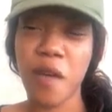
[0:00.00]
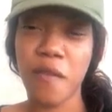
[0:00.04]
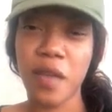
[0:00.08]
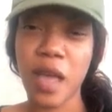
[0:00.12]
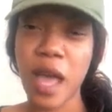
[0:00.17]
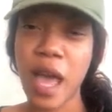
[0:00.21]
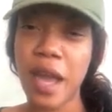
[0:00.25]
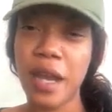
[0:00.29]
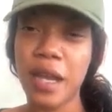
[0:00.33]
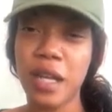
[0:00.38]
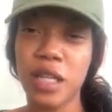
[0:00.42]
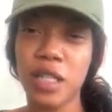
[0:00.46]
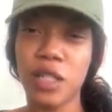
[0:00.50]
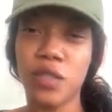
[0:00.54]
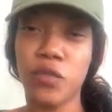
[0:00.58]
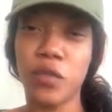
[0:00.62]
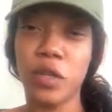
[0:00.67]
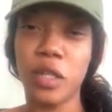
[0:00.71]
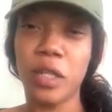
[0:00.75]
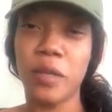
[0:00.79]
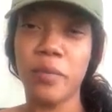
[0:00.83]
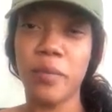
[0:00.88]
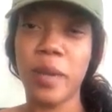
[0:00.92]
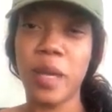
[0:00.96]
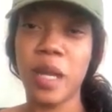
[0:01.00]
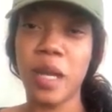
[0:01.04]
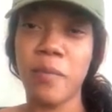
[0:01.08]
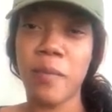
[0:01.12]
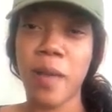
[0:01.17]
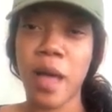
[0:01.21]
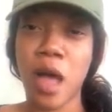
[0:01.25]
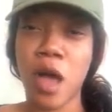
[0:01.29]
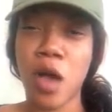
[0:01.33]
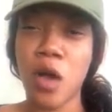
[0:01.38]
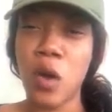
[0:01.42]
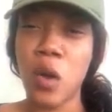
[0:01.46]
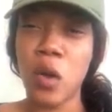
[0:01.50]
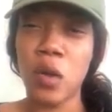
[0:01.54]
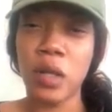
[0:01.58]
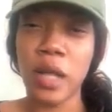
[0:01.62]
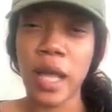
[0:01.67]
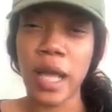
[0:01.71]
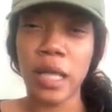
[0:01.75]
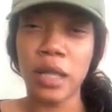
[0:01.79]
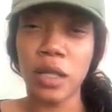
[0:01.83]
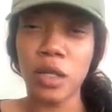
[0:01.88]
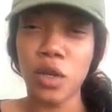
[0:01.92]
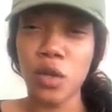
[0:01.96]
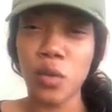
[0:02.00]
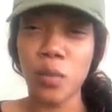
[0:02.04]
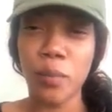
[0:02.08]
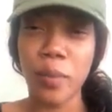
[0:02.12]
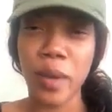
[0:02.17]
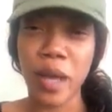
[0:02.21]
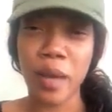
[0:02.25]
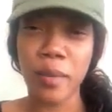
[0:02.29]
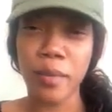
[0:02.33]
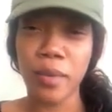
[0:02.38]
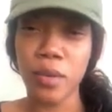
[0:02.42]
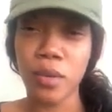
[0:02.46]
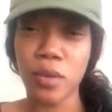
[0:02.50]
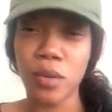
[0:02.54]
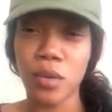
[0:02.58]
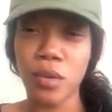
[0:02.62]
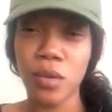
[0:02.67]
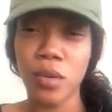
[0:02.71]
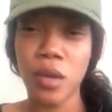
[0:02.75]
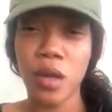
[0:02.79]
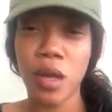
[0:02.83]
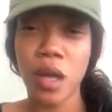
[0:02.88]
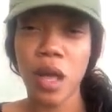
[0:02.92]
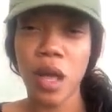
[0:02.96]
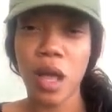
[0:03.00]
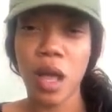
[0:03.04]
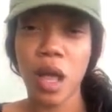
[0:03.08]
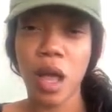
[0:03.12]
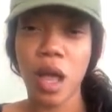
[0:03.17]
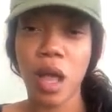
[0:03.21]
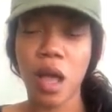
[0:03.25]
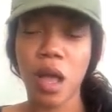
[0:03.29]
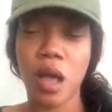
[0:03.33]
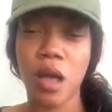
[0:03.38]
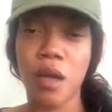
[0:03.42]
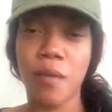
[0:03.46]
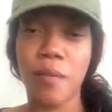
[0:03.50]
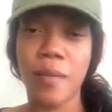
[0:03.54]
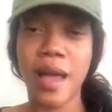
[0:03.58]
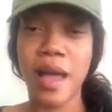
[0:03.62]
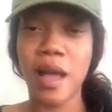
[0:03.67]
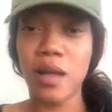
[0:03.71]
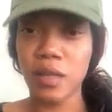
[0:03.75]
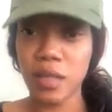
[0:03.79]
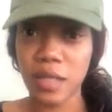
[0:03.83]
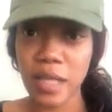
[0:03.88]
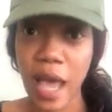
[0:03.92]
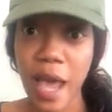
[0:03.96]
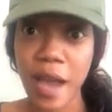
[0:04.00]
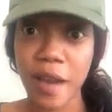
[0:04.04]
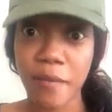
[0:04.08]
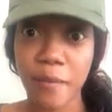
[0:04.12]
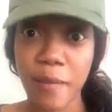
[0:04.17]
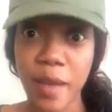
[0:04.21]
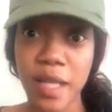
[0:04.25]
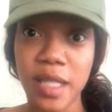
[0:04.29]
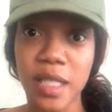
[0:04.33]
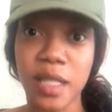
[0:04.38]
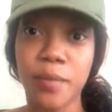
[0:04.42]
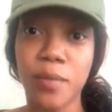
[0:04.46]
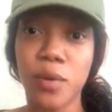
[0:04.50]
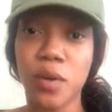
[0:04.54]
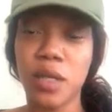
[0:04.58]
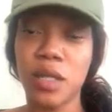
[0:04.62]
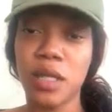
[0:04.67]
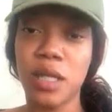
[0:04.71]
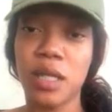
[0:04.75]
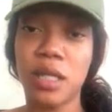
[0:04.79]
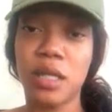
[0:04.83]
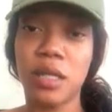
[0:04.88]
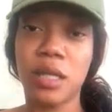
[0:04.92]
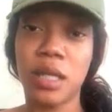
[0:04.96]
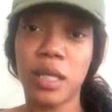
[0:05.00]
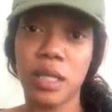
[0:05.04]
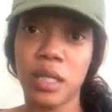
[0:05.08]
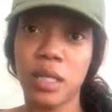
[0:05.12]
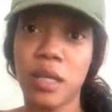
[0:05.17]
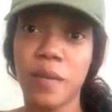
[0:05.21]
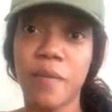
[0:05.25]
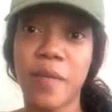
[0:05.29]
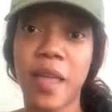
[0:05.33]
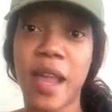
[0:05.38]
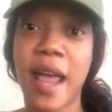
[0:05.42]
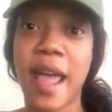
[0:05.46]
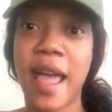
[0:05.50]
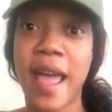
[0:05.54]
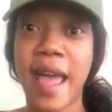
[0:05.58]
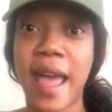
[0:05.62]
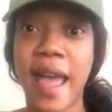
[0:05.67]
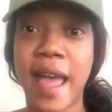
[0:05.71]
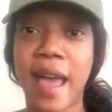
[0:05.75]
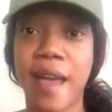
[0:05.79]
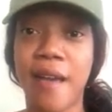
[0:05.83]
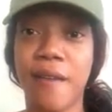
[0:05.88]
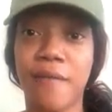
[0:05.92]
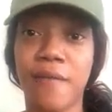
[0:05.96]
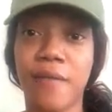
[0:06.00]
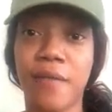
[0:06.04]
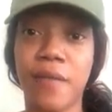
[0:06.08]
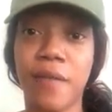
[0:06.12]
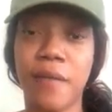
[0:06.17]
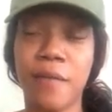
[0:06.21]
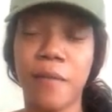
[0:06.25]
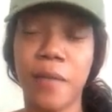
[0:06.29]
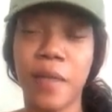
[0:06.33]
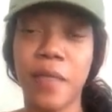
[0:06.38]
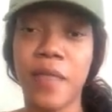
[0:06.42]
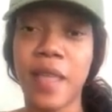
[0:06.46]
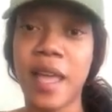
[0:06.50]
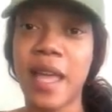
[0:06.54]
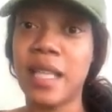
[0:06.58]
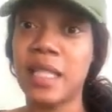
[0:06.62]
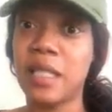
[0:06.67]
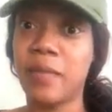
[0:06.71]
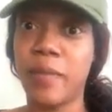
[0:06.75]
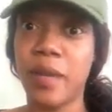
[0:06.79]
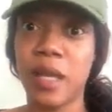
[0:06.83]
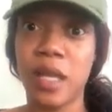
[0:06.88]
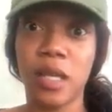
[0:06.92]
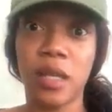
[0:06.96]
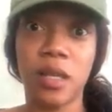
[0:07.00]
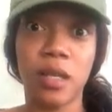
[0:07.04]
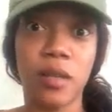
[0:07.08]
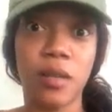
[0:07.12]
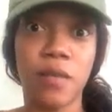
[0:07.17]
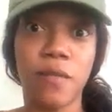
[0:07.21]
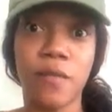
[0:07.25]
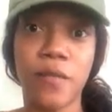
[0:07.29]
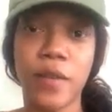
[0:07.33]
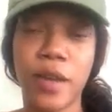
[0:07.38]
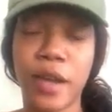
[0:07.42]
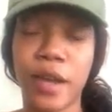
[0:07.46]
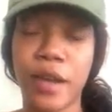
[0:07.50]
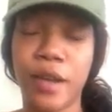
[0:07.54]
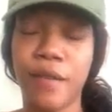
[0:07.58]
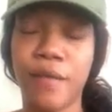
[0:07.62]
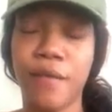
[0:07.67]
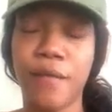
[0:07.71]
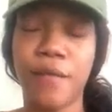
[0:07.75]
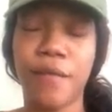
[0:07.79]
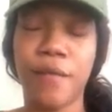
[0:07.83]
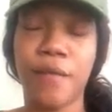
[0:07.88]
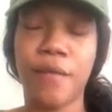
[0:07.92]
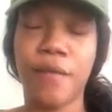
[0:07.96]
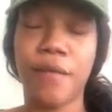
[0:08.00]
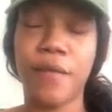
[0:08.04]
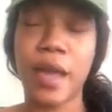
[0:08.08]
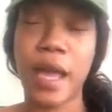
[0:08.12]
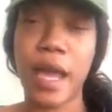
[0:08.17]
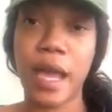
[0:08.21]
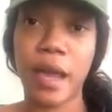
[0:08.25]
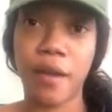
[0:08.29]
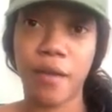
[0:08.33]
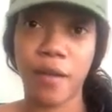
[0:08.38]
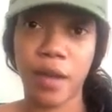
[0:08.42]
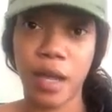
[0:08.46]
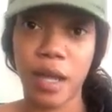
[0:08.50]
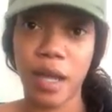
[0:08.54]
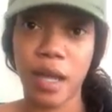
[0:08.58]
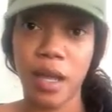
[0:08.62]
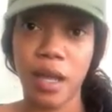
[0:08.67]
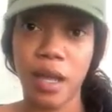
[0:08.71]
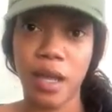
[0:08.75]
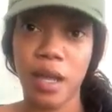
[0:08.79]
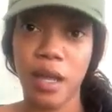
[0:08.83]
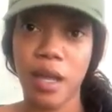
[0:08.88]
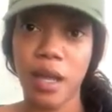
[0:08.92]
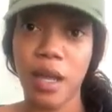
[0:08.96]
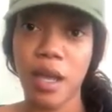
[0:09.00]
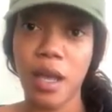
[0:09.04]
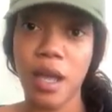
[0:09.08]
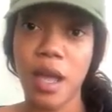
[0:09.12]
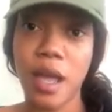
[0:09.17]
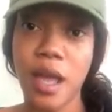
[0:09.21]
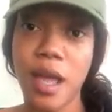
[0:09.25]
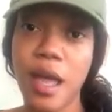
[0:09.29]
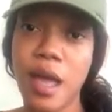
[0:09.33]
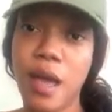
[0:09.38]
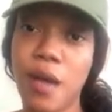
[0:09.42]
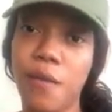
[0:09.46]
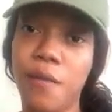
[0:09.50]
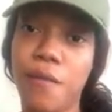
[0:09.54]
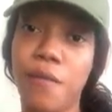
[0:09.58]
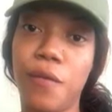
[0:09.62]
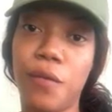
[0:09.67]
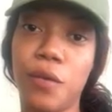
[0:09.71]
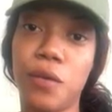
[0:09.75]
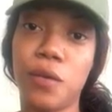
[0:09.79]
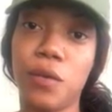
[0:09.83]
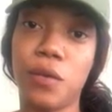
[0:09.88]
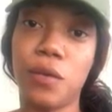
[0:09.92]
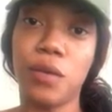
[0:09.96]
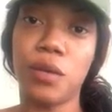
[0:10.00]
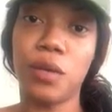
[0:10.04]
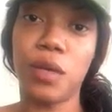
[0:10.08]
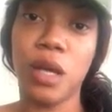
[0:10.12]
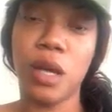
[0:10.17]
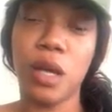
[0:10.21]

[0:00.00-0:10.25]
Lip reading: I've kind of just really been in my own like little bubble, outside of my support system that I have, and that has been very, very helpful